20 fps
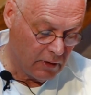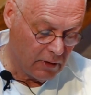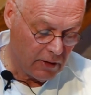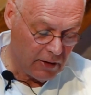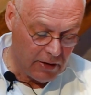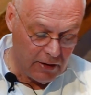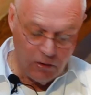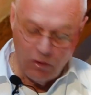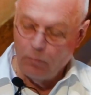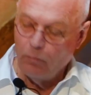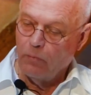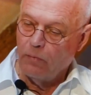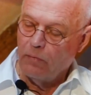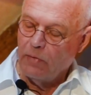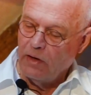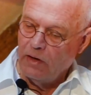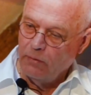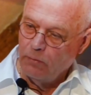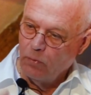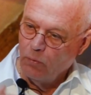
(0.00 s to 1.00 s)
And
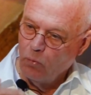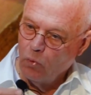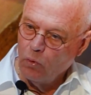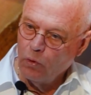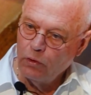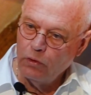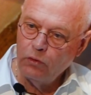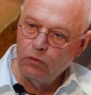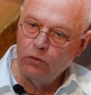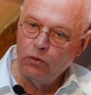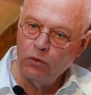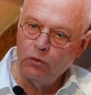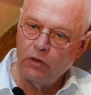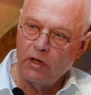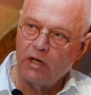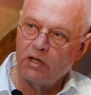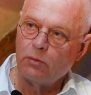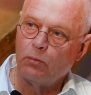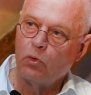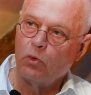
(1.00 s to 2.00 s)
the more you do
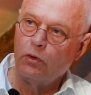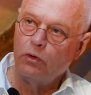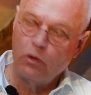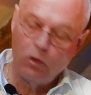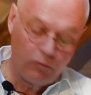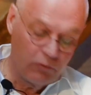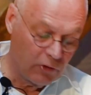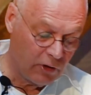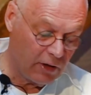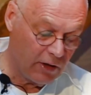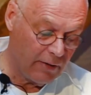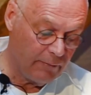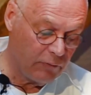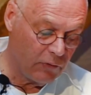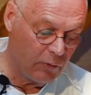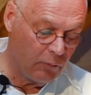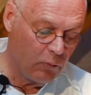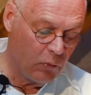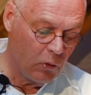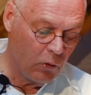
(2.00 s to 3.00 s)
that, the more you overcome,
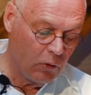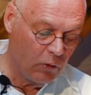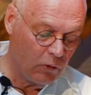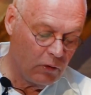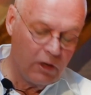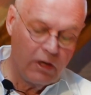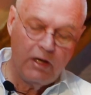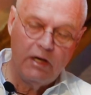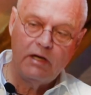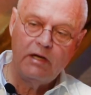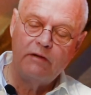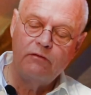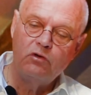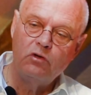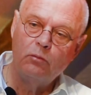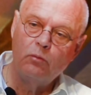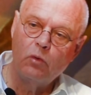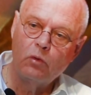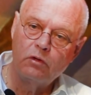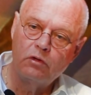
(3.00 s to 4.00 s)
the more it gives you
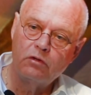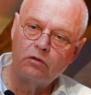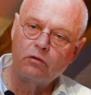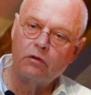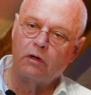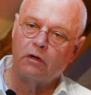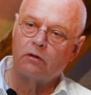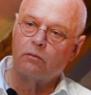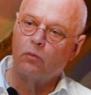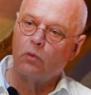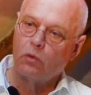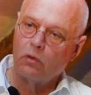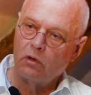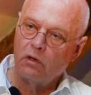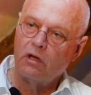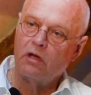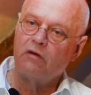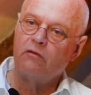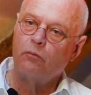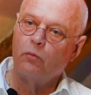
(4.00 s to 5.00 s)
more strength, more
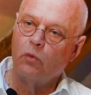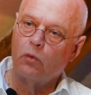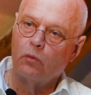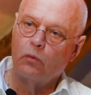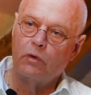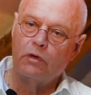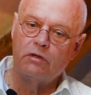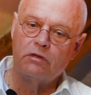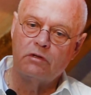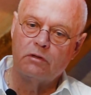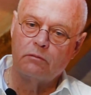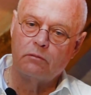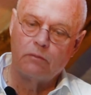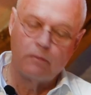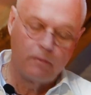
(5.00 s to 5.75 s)
love, more wisdom.